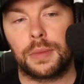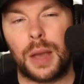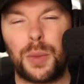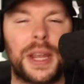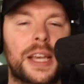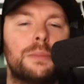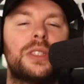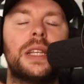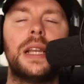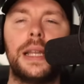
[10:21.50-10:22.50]
And when it comes
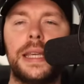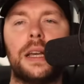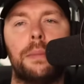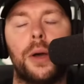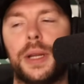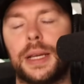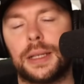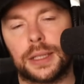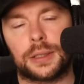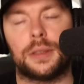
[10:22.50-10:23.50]
to La Liga
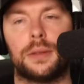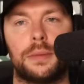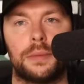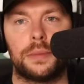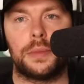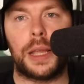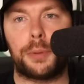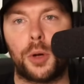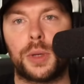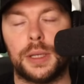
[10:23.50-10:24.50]
moaning, listen, they're
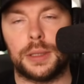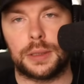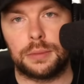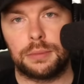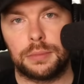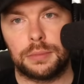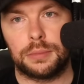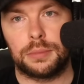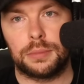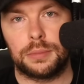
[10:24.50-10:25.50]
brokies.
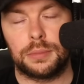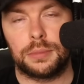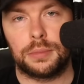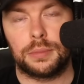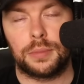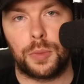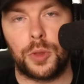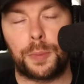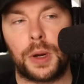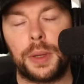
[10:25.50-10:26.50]

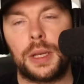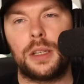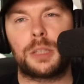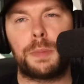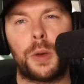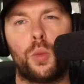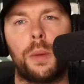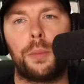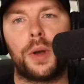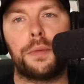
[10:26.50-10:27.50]
The Premier League has spent
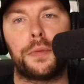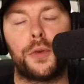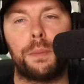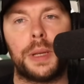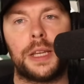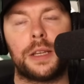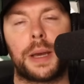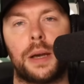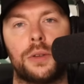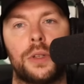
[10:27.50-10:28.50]
one point four billion
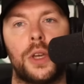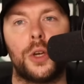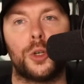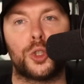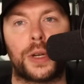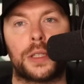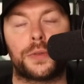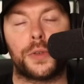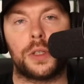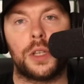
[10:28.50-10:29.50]
pounds on
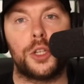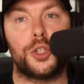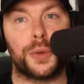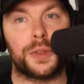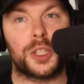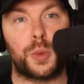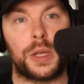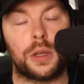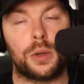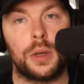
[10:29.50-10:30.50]
transfers during this
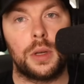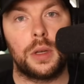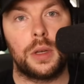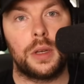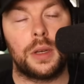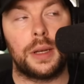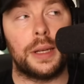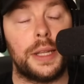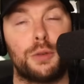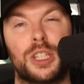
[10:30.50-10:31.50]
window. La
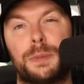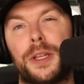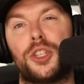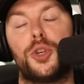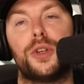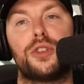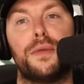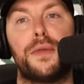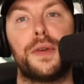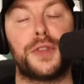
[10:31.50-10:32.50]
Liga has spent two
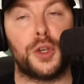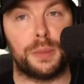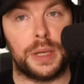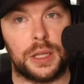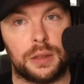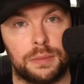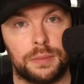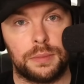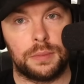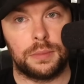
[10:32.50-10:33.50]
hundred fifty odd million.
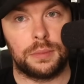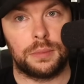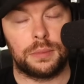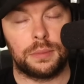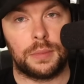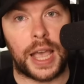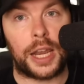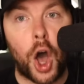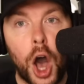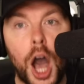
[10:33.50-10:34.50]

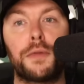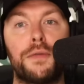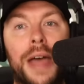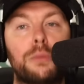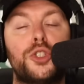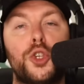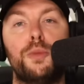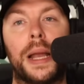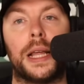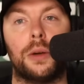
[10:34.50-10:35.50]
And half of that was
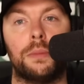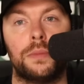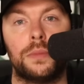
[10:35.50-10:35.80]
Jude Bellingham.